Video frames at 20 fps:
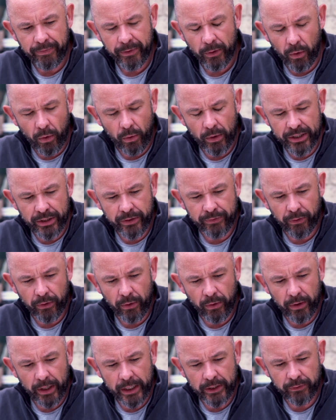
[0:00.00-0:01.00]
or is
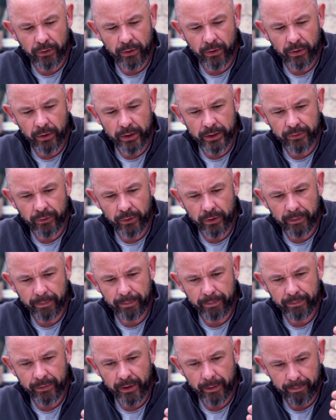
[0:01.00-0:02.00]
for
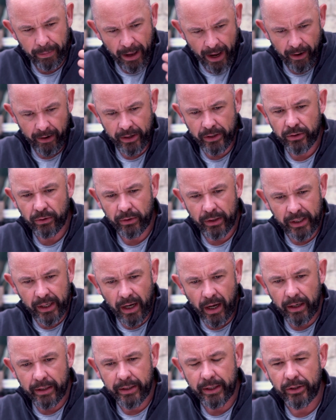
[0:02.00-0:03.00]
the parent or the
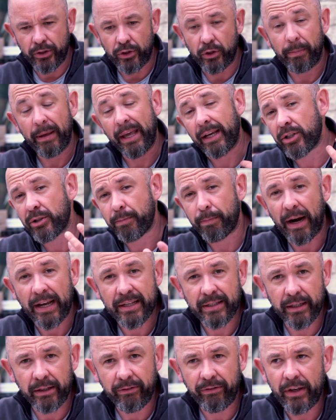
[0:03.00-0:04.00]
guardian to be
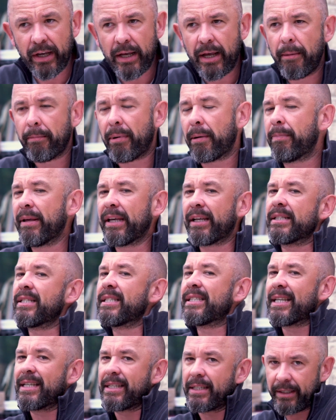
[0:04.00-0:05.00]
expressive, but be
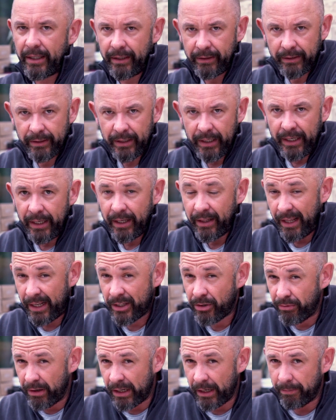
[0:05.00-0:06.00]
consistent. And
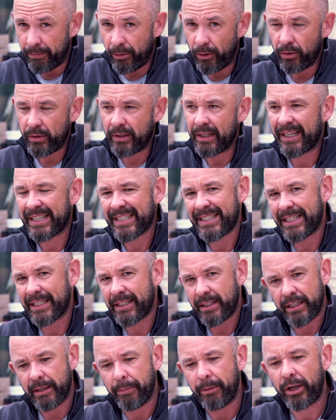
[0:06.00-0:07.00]
that's really important, the
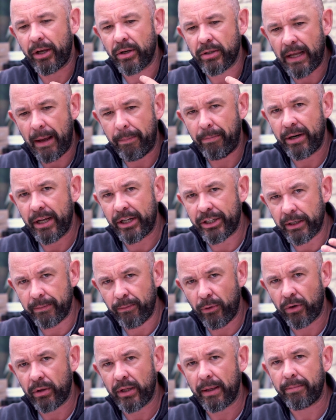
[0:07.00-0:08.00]
consistency, because our prediction
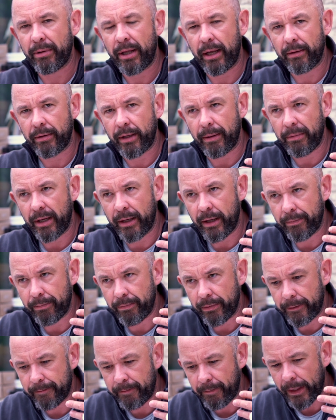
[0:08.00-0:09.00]
model,
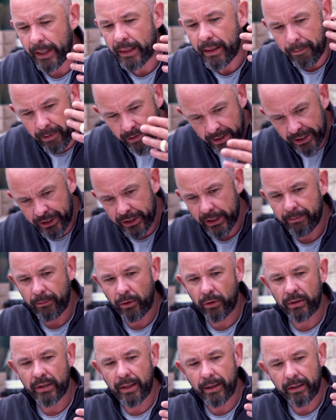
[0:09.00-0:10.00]
the prediction
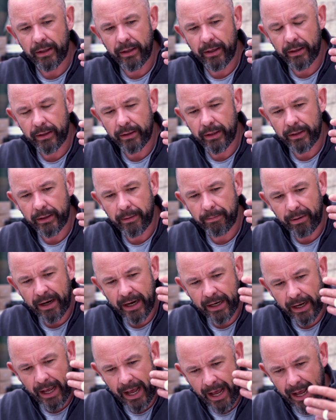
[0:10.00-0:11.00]
model that the
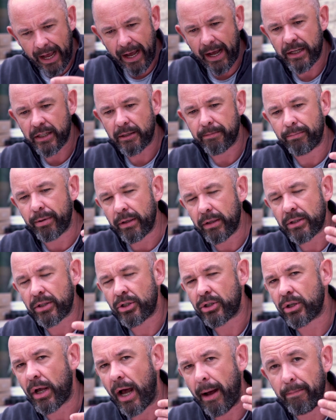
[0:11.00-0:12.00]
brain has
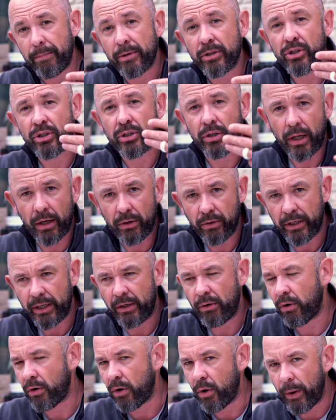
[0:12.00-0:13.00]
builds up slowly,
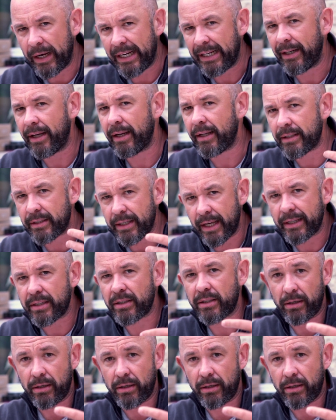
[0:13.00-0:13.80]
not quickly, it takes